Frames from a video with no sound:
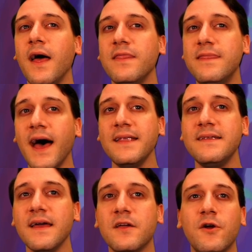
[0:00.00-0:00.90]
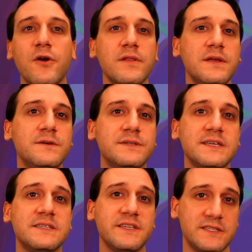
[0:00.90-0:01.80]
That deck currently
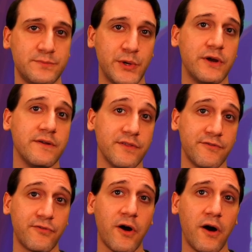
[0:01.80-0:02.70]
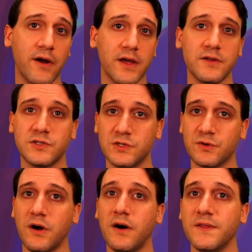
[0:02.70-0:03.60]
uses Spirit of the Frog to
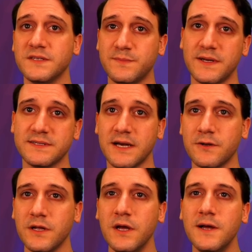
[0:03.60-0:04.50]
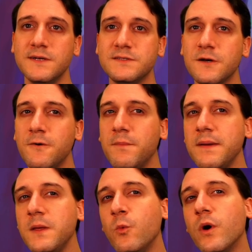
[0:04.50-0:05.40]
draw the spells out, so
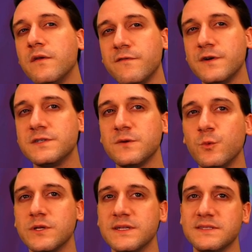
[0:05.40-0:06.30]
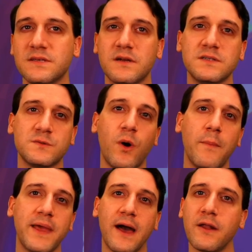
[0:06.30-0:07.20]
maybe one version would consider
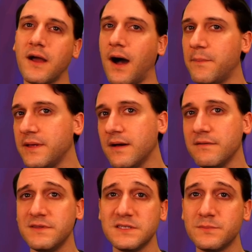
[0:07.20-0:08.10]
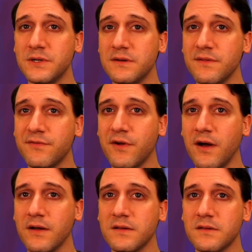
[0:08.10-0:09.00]
swapping out a copy of the Spirit of the
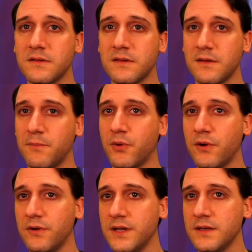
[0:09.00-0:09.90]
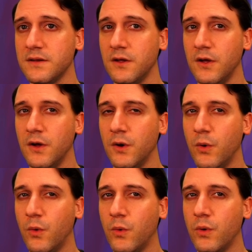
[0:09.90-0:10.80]
Frog to put her in,
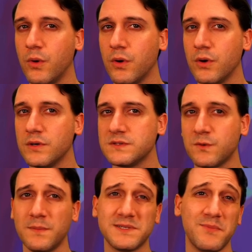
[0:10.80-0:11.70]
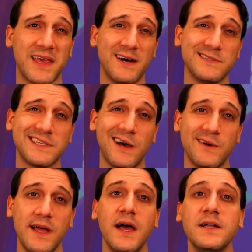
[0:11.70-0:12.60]
or swap something else
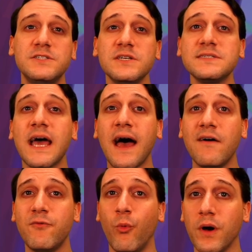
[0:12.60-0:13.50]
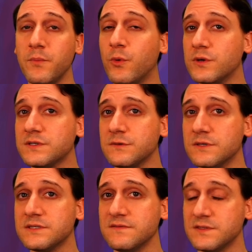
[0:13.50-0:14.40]
out just to have one more
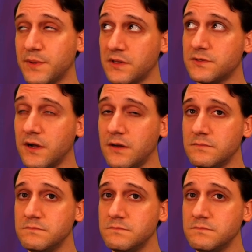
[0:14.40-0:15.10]
source of spell draw?